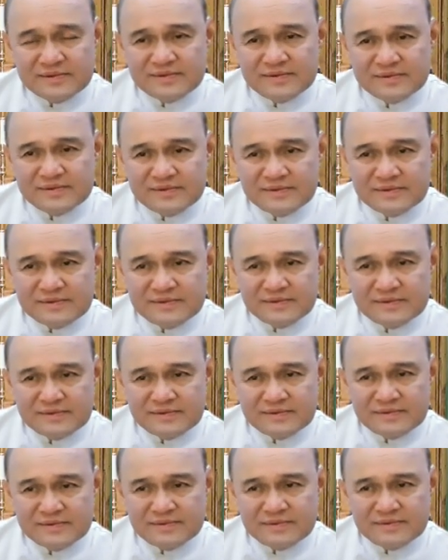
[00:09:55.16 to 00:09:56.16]

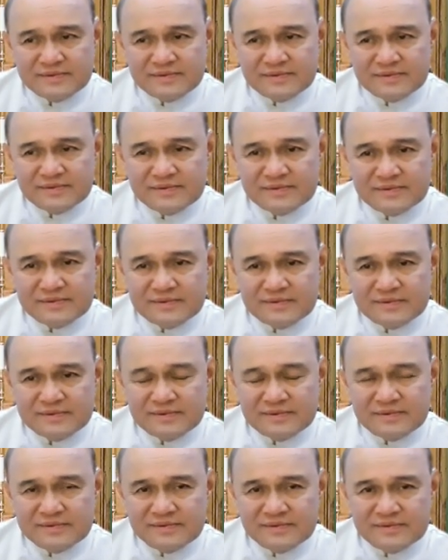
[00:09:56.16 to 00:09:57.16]

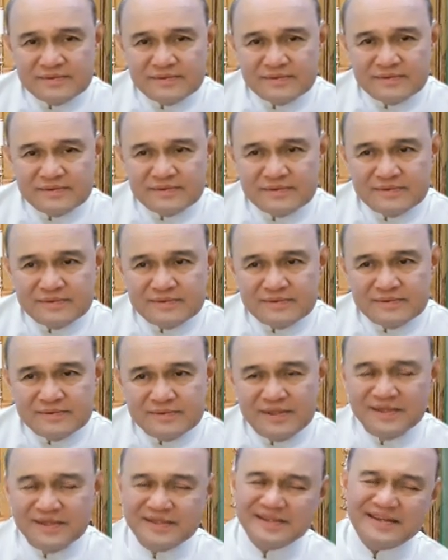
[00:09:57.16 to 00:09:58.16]

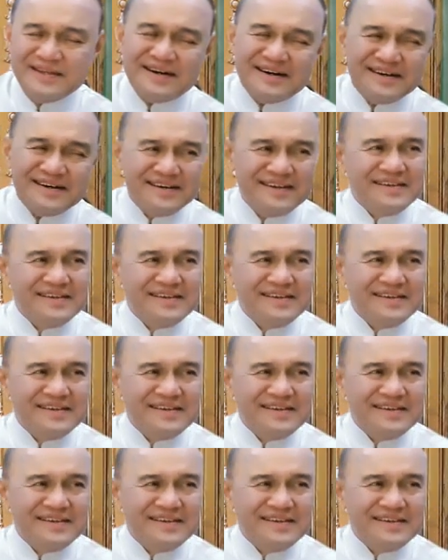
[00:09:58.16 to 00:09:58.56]
Nobody speaks.